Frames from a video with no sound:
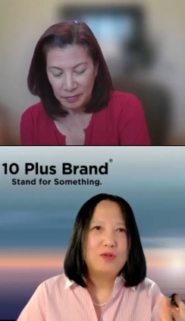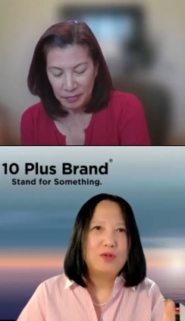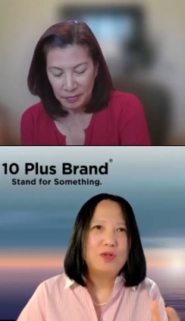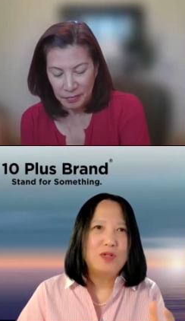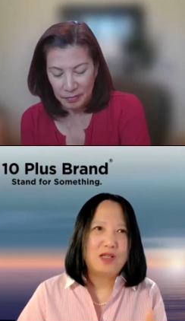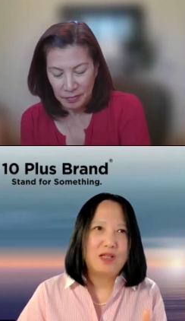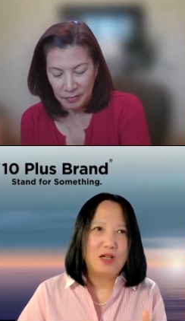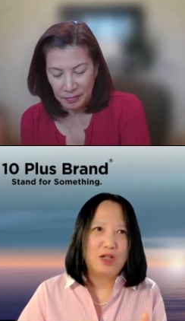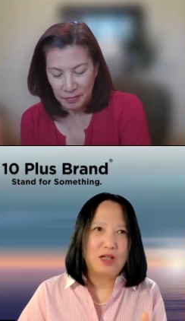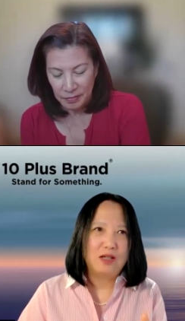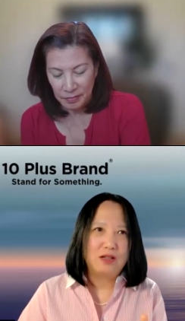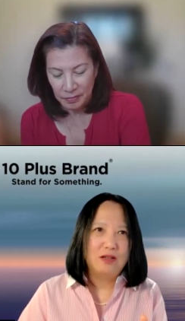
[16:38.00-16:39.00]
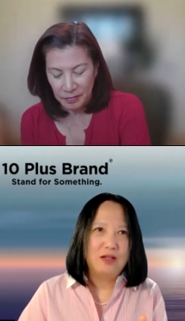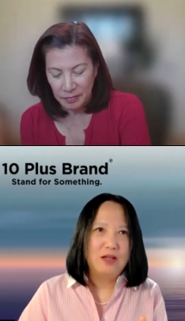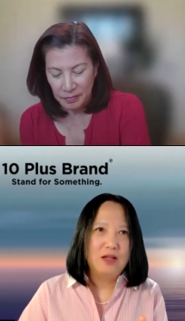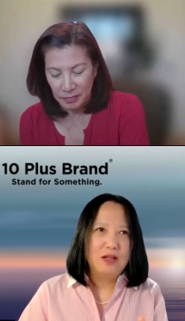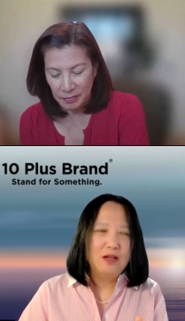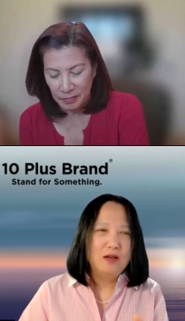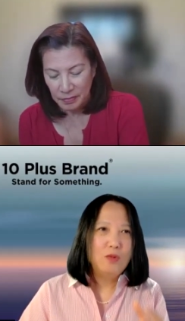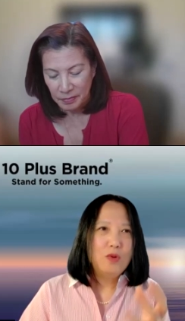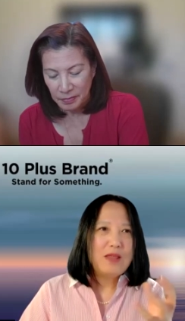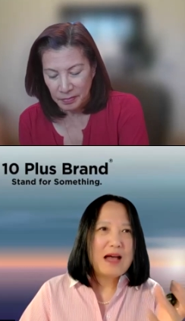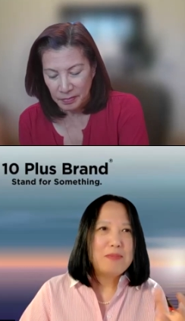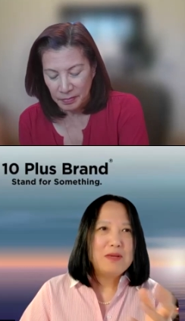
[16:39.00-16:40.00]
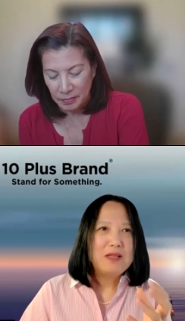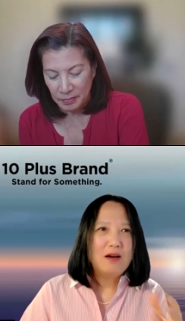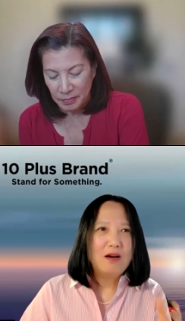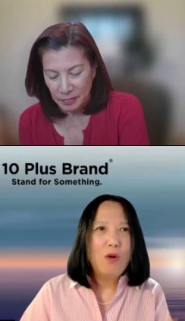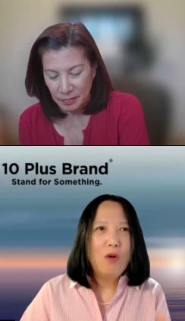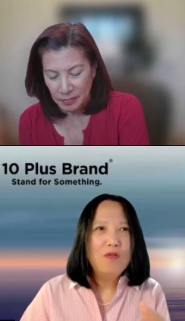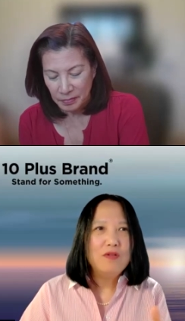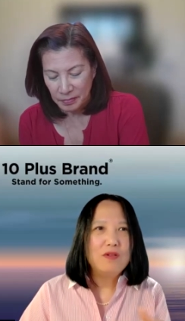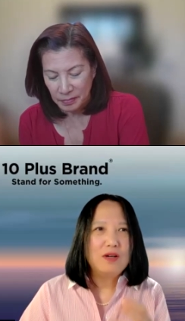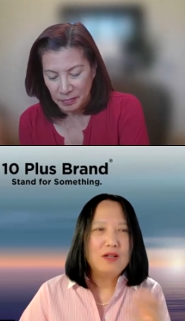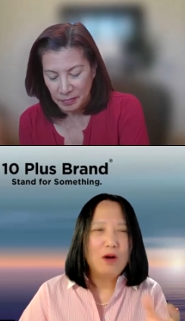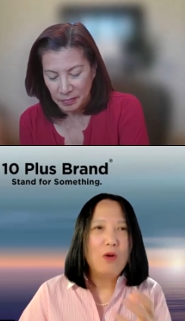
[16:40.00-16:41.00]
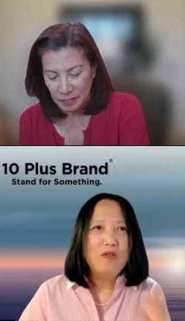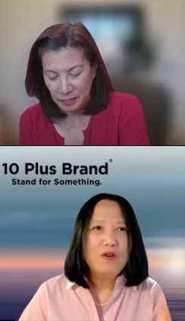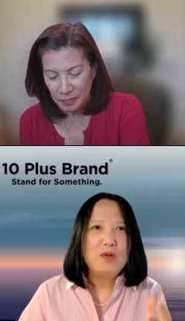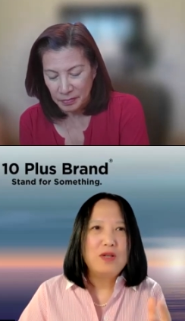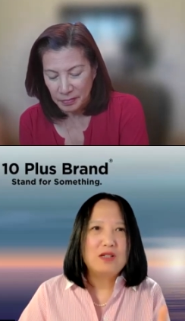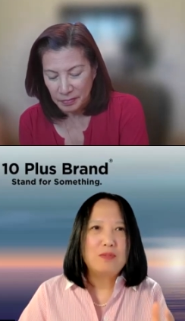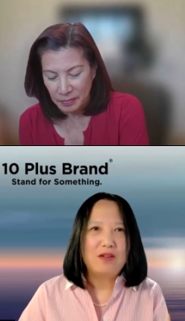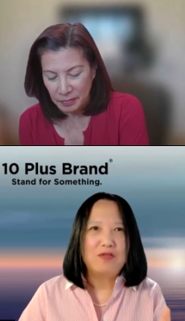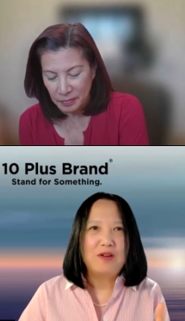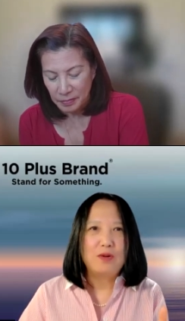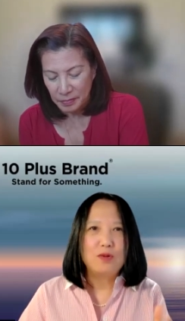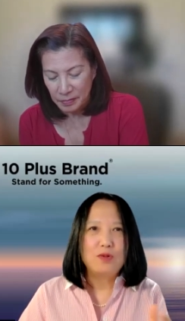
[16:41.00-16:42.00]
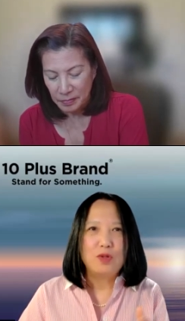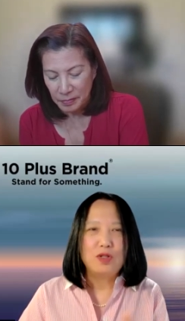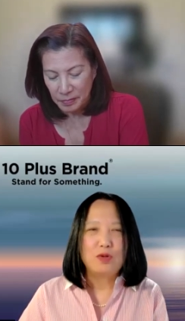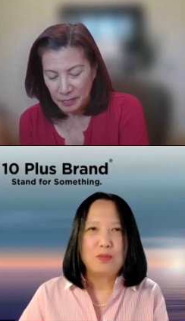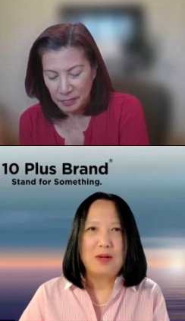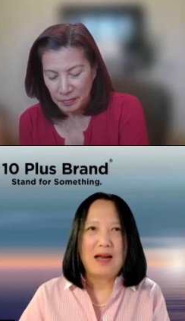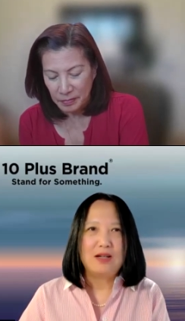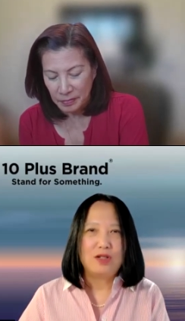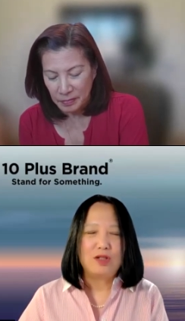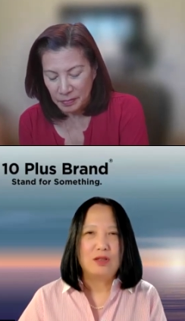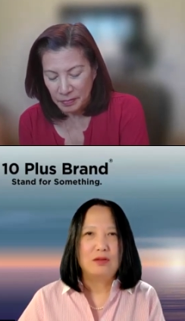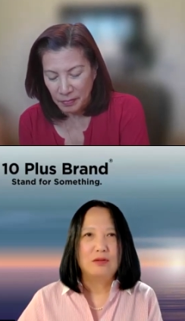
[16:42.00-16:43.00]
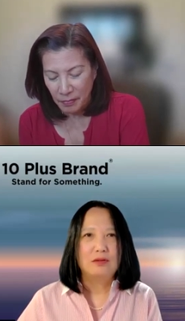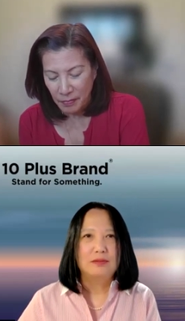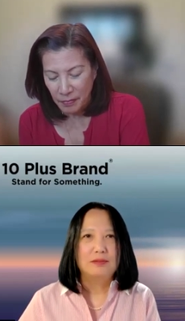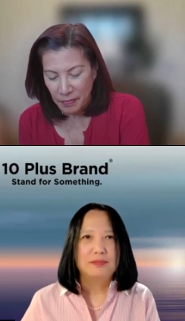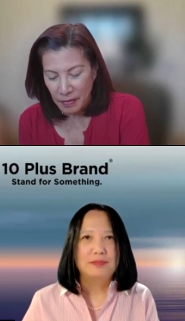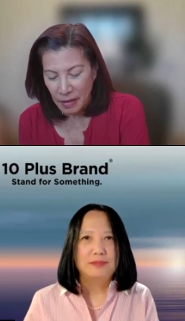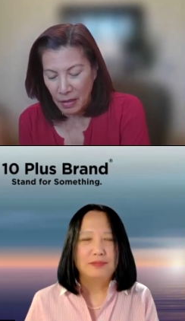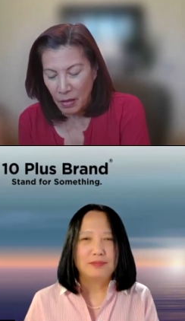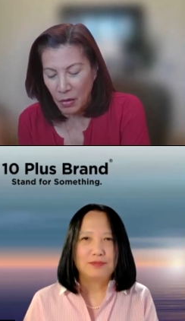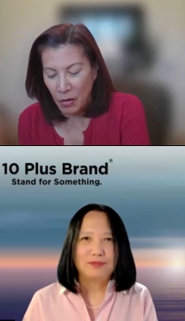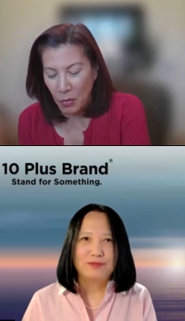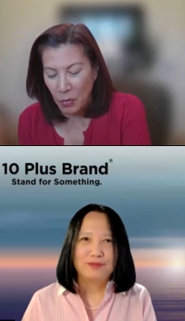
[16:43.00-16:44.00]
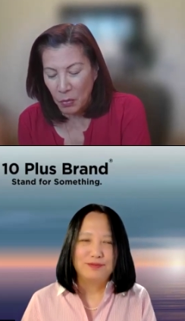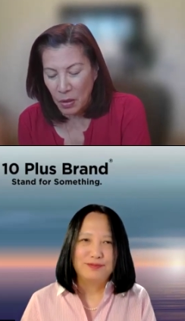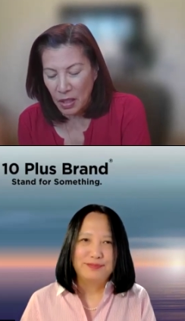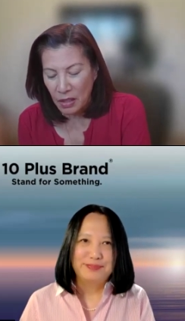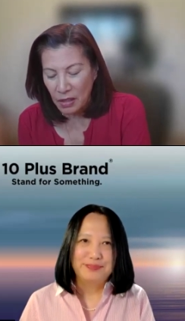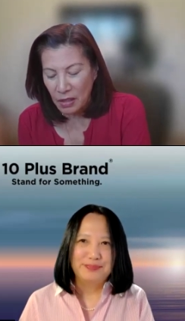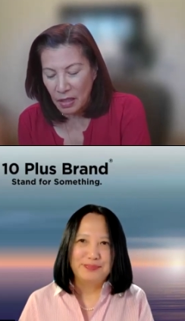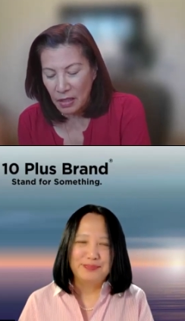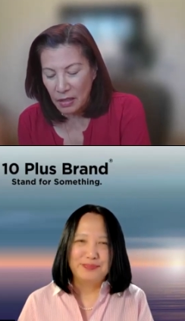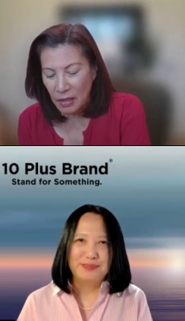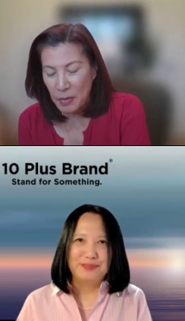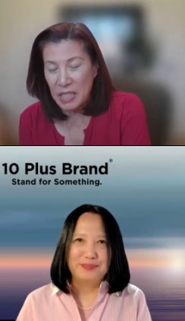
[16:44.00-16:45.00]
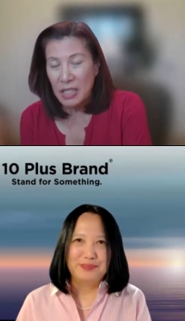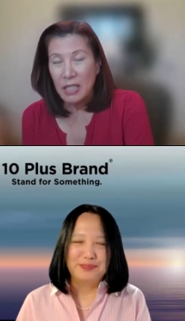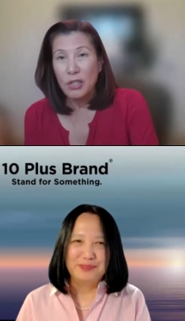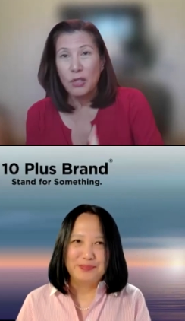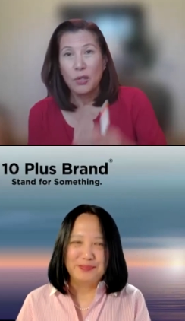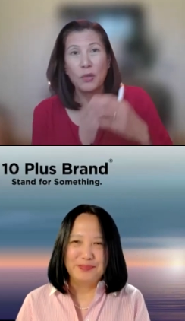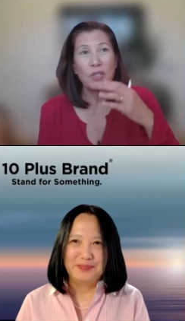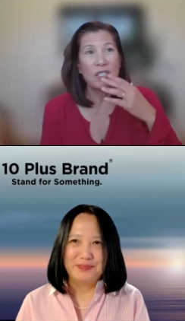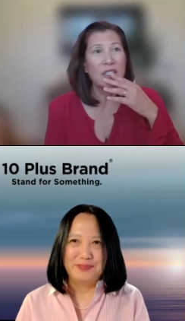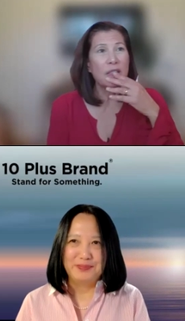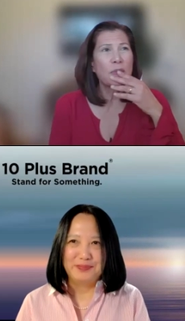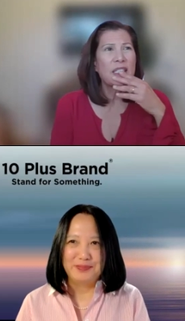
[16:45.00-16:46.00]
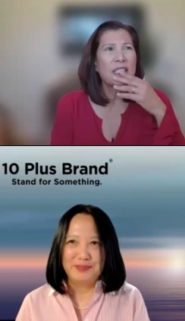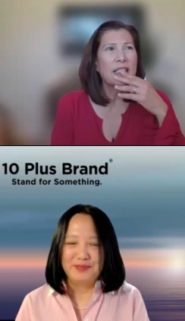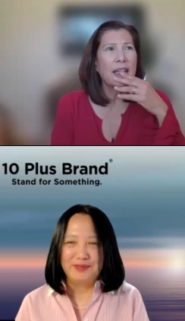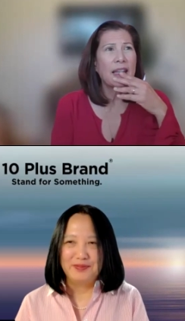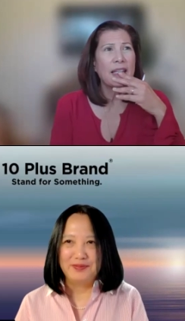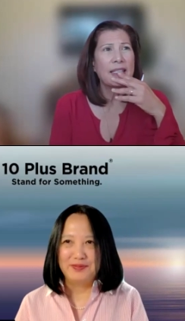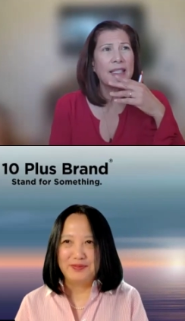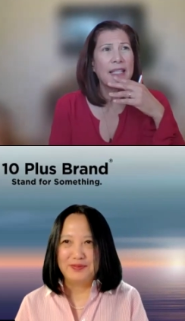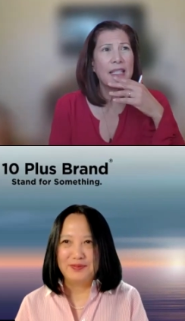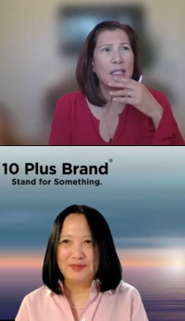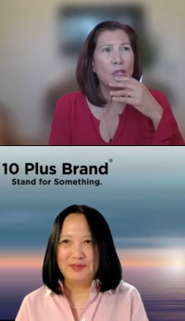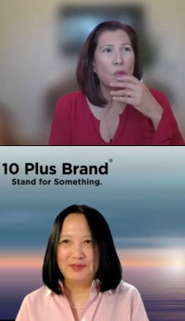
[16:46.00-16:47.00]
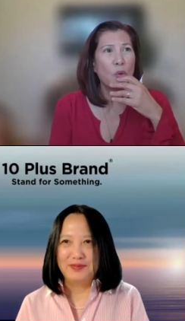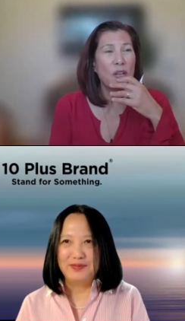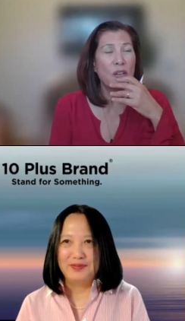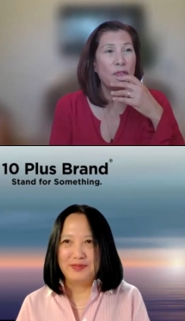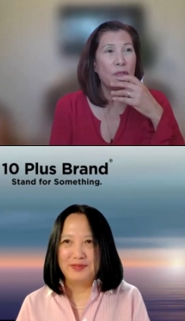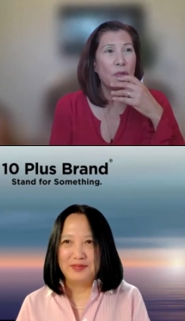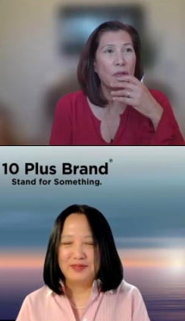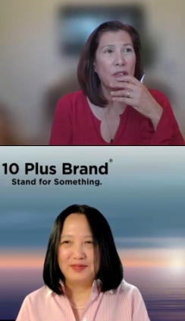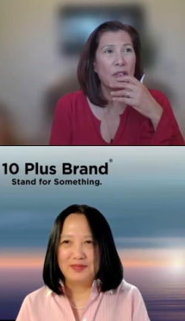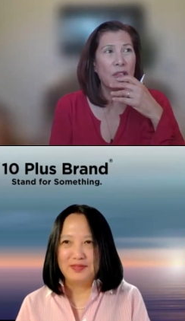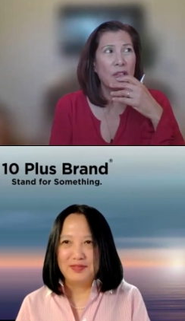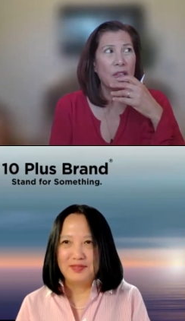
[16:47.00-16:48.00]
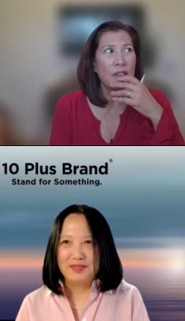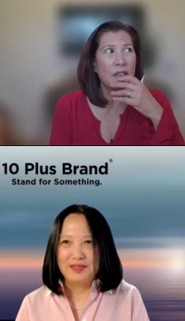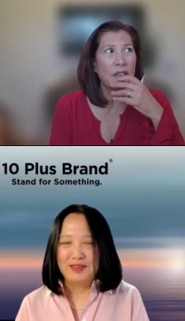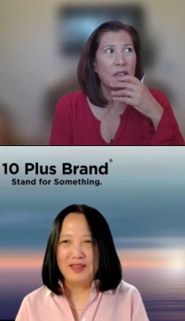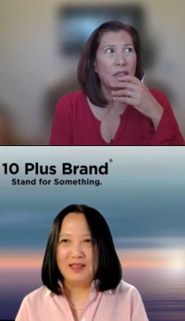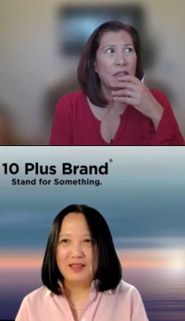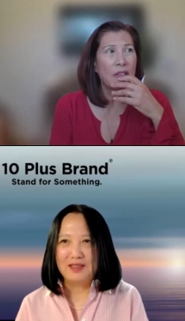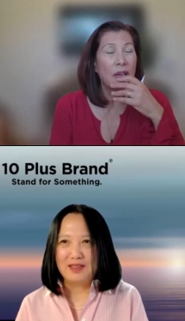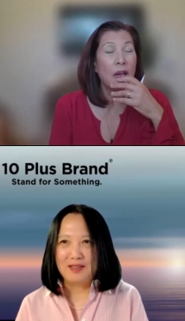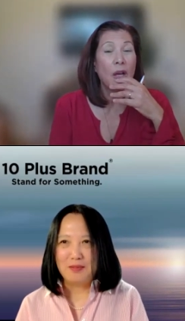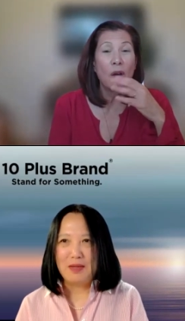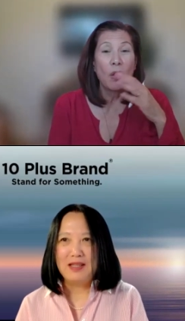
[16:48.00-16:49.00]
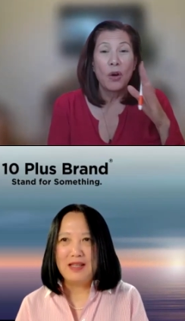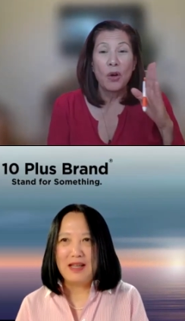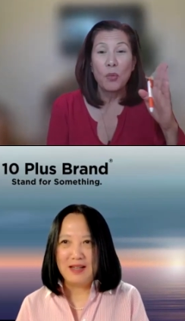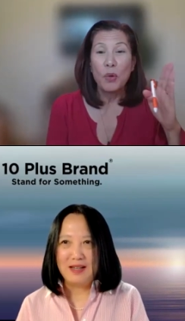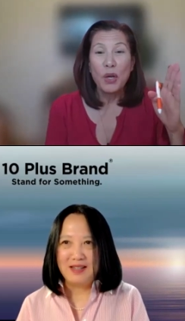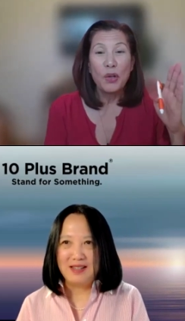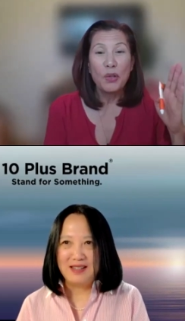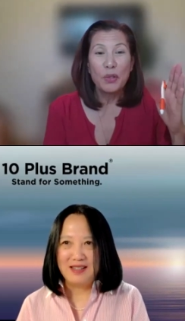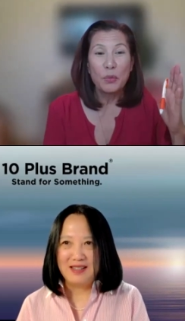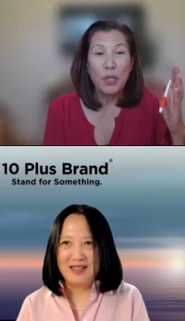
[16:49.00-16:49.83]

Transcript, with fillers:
Speaker 1: jurisdiction? Would that be the over, an overreach by the federal judicial branch?
Speaker 2: Well, let me say to this. What's today? Today's the twenty fourth. Monday. We, we